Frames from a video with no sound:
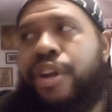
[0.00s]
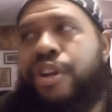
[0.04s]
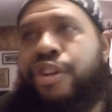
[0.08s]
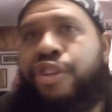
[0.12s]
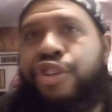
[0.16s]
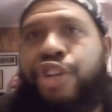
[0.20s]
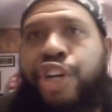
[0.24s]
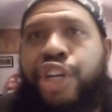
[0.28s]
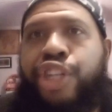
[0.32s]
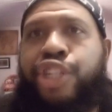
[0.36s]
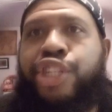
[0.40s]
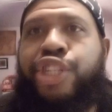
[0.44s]
have
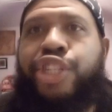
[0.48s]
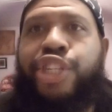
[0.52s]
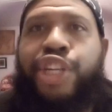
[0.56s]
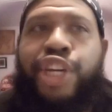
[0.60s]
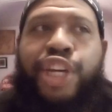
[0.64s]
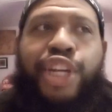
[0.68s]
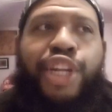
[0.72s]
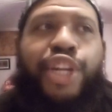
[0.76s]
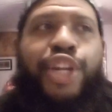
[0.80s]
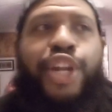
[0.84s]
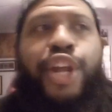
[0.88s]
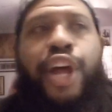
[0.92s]
just
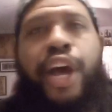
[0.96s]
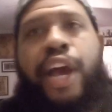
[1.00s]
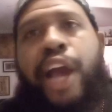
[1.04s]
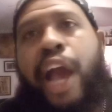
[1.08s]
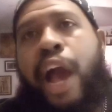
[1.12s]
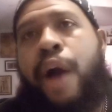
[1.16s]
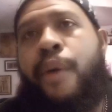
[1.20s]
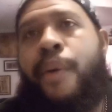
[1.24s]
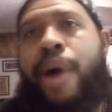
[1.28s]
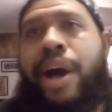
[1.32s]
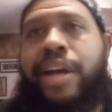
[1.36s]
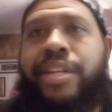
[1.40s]
seen like
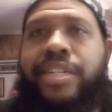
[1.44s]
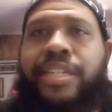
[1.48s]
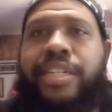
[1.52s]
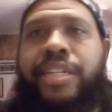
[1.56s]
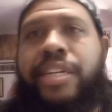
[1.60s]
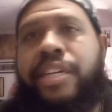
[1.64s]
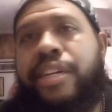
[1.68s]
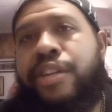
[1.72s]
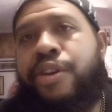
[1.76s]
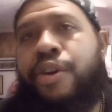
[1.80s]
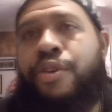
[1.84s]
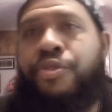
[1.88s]
how I
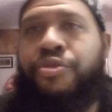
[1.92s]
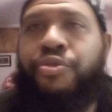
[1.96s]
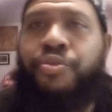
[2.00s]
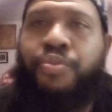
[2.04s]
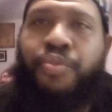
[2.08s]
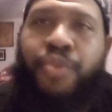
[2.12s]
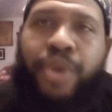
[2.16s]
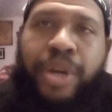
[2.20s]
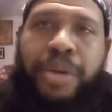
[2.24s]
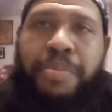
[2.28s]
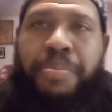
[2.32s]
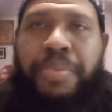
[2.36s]
seen on the
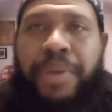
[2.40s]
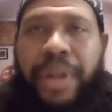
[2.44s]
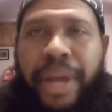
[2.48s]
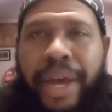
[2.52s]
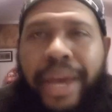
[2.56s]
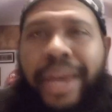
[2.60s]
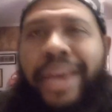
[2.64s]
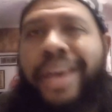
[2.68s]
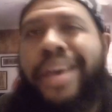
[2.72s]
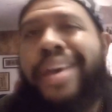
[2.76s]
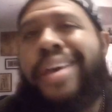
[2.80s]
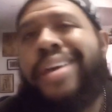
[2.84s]
replay,